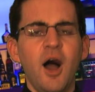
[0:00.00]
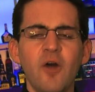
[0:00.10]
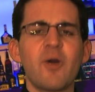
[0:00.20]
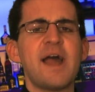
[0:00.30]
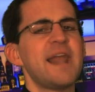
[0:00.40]

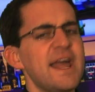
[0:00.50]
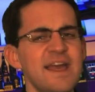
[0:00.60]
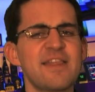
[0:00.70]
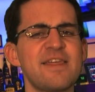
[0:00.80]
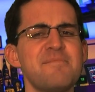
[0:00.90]
All right, I
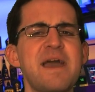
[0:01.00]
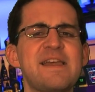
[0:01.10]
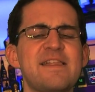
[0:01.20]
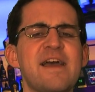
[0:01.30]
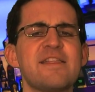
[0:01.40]
guess that
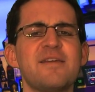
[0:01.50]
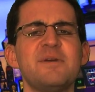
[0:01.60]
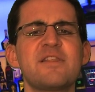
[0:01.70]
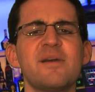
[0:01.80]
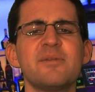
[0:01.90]
makes sense. I
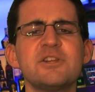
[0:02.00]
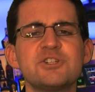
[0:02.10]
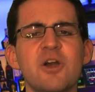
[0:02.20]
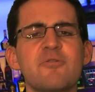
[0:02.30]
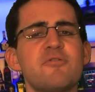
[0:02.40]
mean, some of
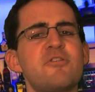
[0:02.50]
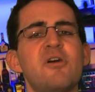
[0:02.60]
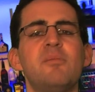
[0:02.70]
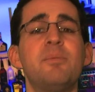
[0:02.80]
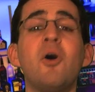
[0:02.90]
these shows are
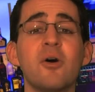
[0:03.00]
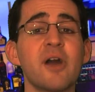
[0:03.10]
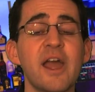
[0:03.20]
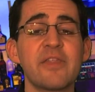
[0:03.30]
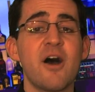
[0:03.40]
so
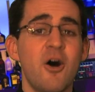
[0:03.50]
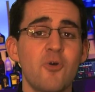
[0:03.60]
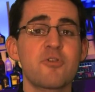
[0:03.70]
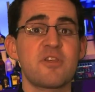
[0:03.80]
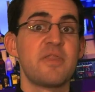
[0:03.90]
boring, the
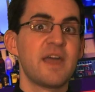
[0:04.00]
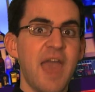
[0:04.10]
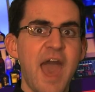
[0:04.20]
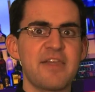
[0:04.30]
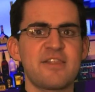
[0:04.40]
hosts and the
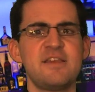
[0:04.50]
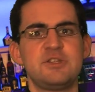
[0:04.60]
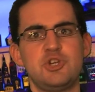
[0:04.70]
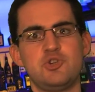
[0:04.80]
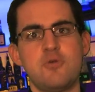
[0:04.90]
guests
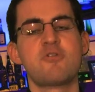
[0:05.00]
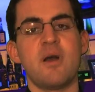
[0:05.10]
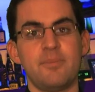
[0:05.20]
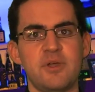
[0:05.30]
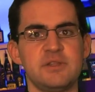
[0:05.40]
need to do
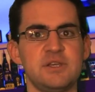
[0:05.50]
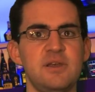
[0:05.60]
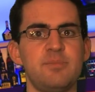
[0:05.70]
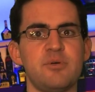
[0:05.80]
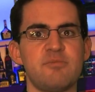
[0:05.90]
something to
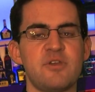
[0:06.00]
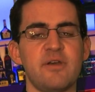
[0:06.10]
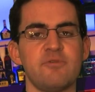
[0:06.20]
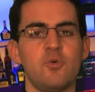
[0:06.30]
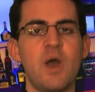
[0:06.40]
keep
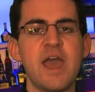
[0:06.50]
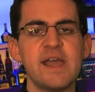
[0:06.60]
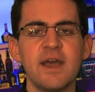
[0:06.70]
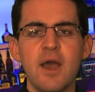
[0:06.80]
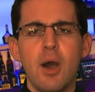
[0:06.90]
themselves awake.